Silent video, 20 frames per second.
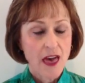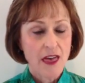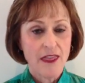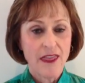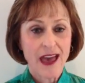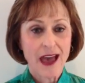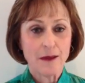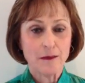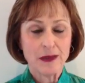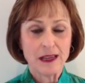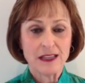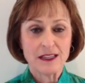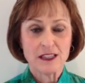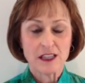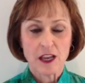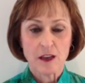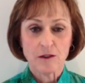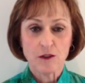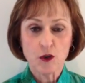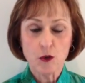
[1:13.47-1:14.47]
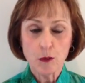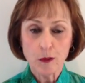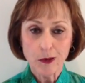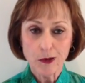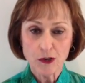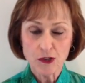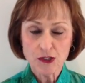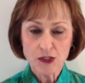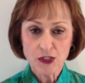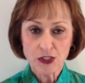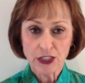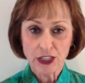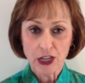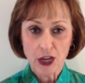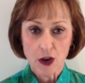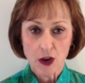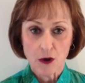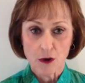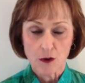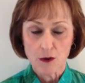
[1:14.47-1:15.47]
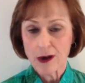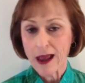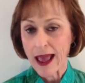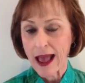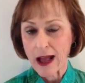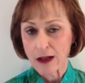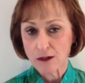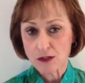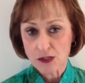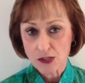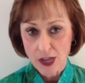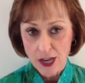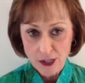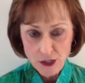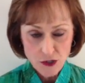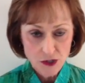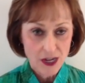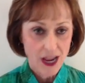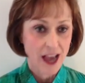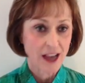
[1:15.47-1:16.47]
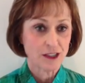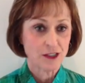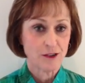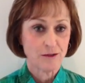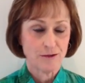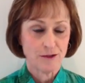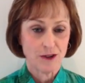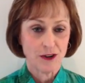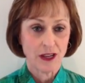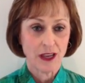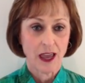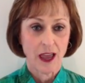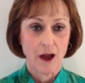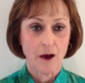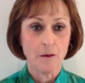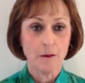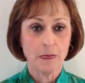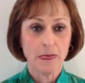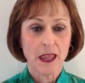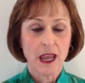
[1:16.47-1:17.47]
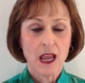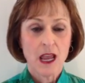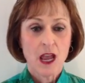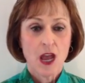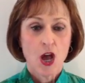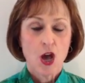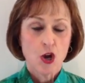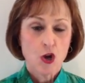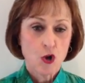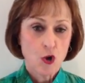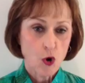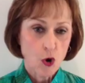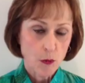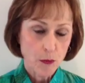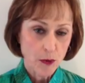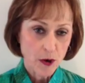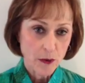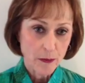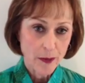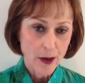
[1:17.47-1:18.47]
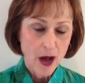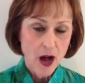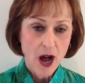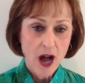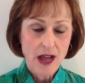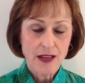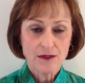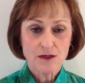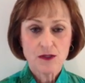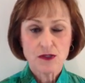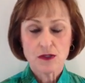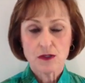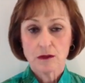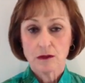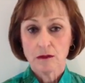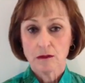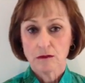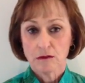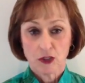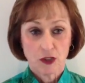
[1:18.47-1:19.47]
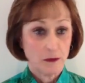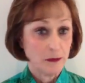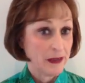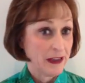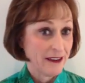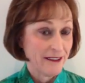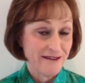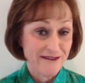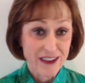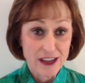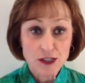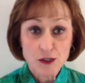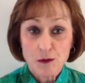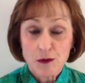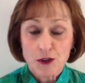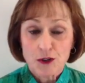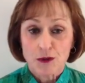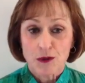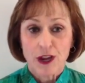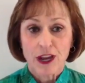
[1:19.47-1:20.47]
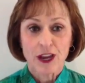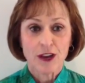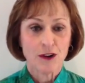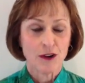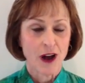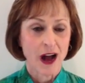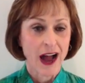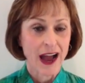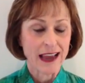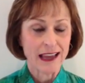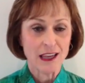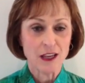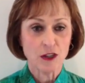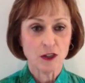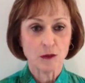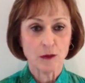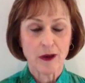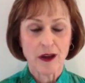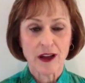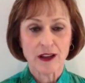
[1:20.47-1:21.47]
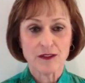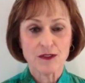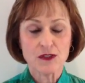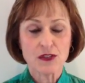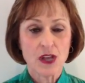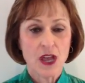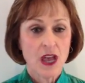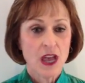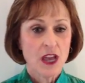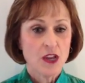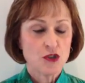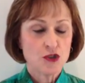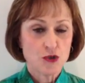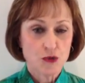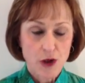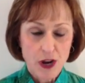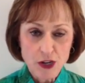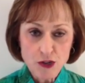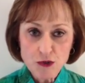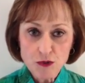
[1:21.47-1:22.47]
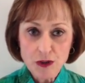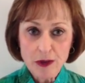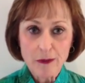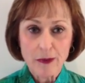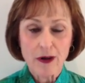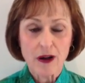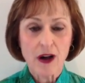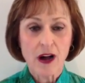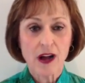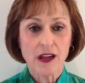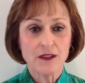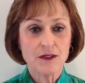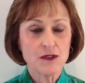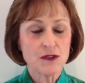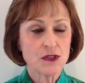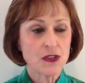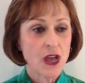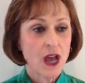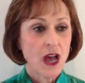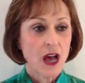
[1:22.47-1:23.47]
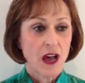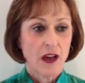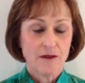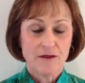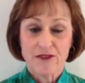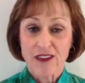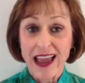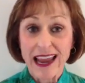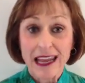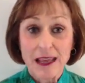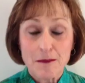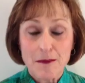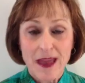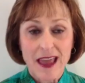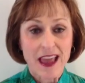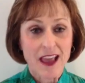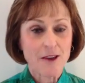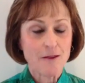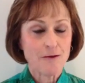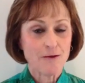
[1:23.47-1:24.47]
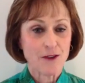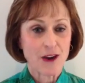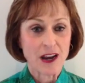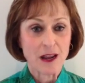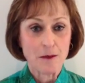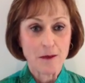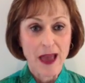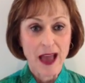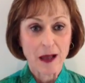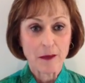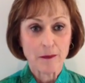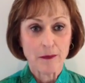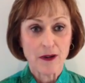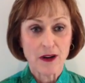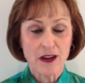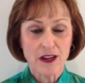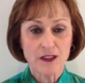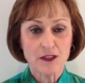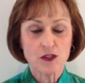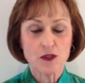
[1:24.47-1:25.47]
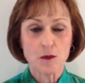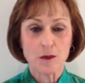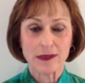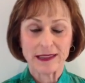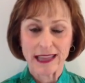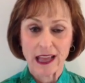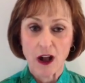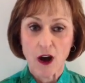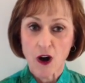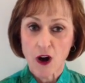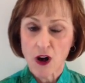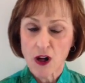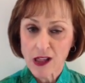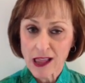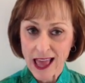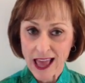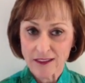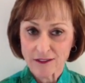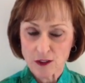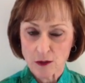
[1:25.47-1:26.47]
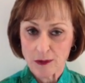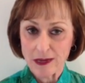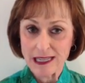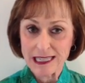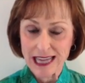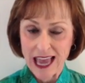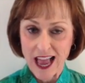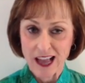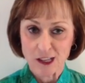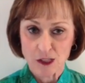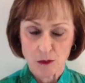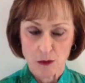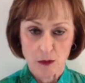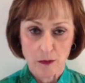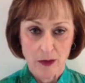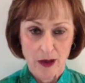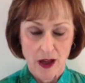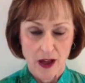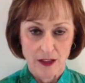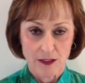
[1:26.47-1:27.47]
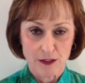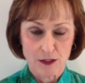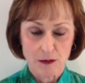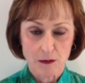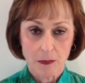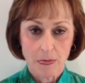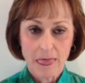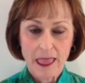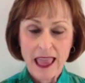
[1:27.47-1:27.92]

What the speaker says: That means if you personally own, outside your tax-deferred account, corporate bonds, could be investment grade or high-yield bonds, treasury bonds, Fannie Mae, Freddie Mac bonds, but they all have to be taxable bonds.